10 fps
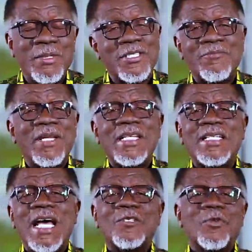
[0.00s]
because many
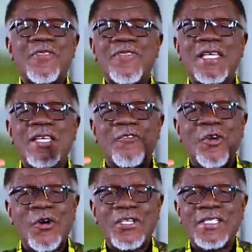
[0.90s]
times we think if
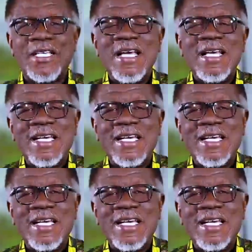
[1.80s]
God is